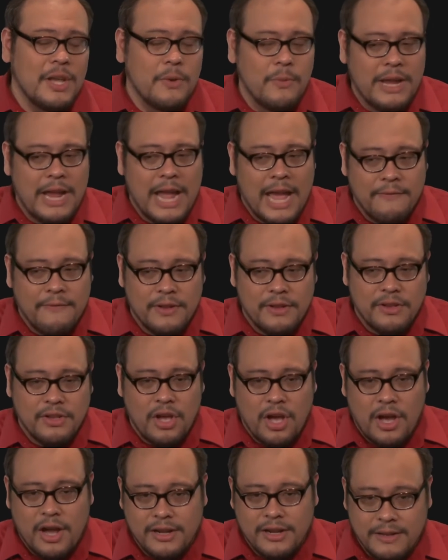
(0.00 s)
that we haven't
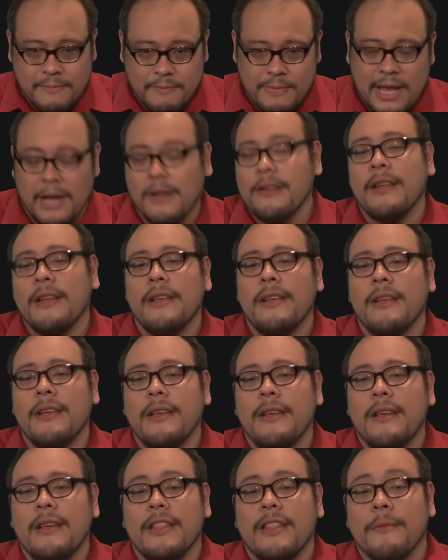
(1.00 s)
talked about.
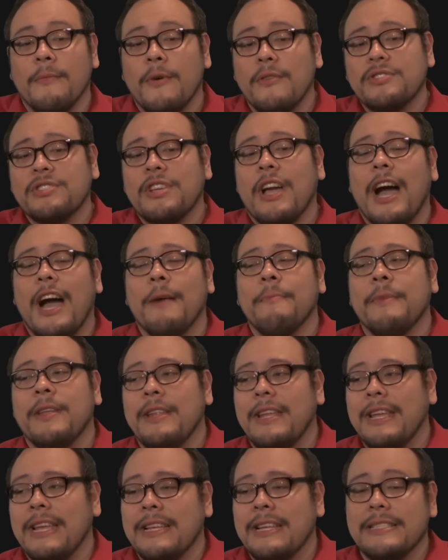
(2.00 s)
The most
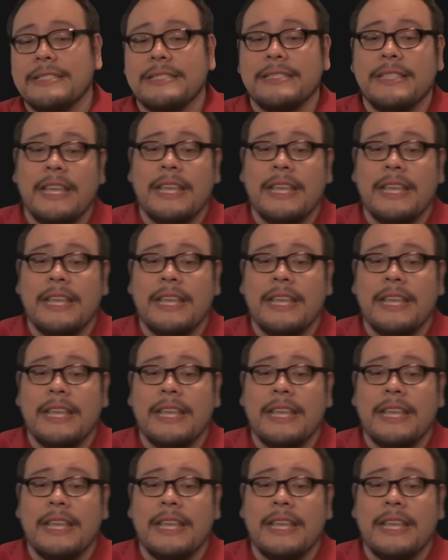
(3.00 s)
common is